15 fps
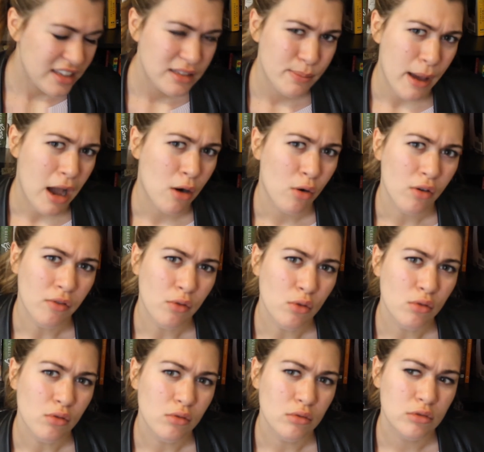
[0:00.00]
it's
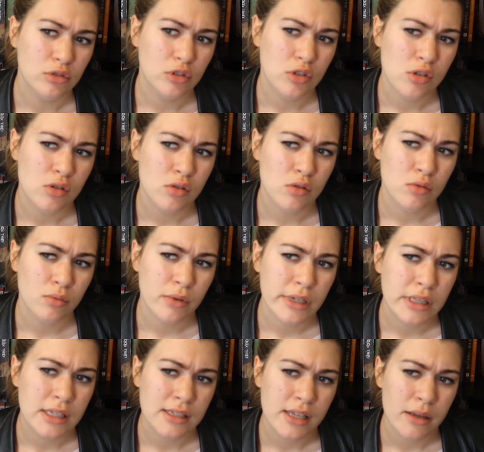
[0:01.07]
powerful to
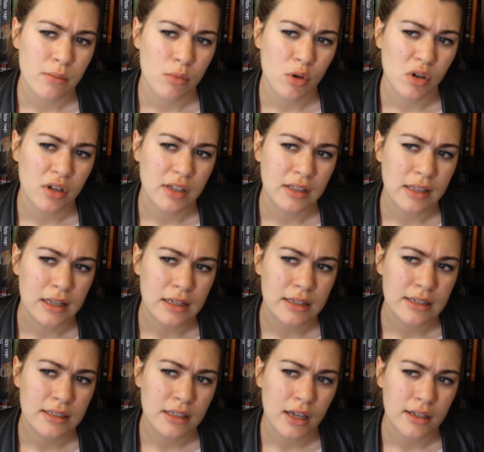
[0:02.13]
read the same book and then
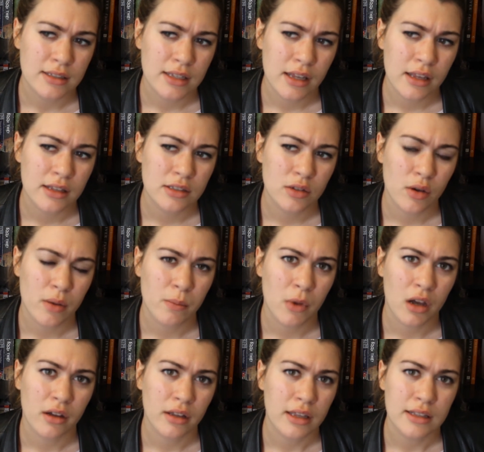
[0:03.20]
discuss it, so I'm
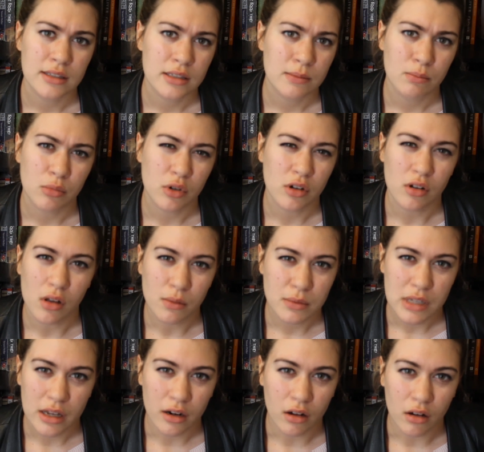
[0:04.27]
not against book
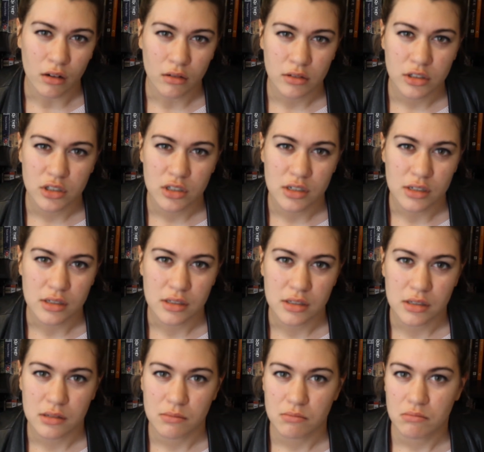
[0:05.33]
clubs at all. It's just,
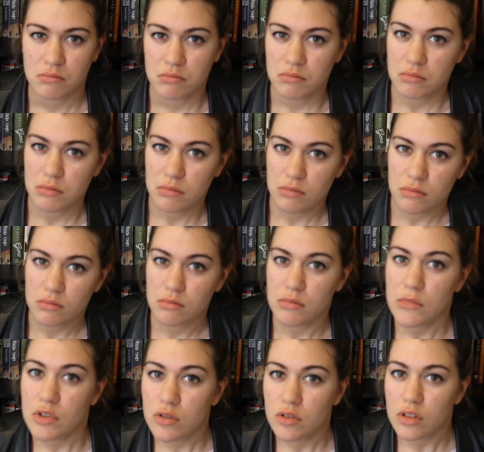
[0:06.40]

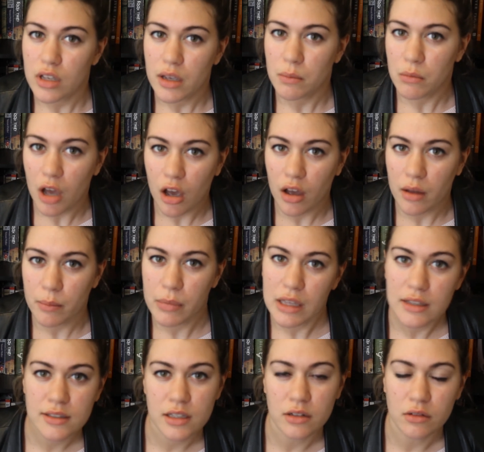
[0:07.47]
usually I'm not,
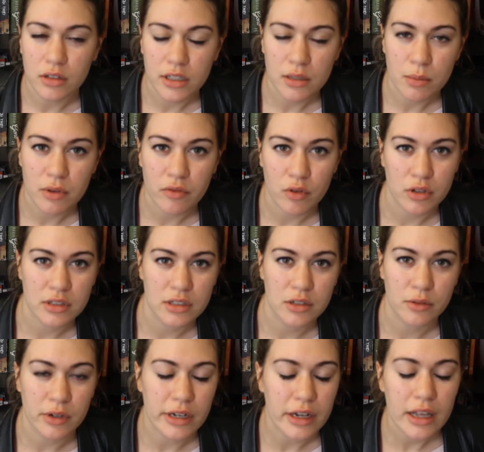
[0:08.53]
because I don't like to be forced
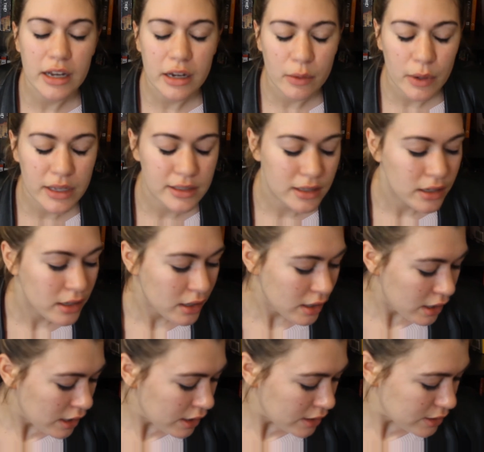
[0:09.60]
to read. Anyways,
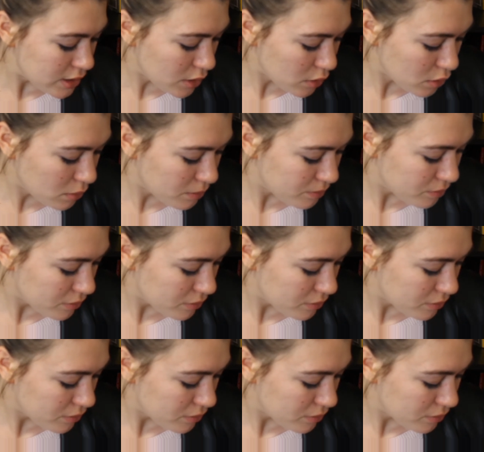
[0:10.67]
so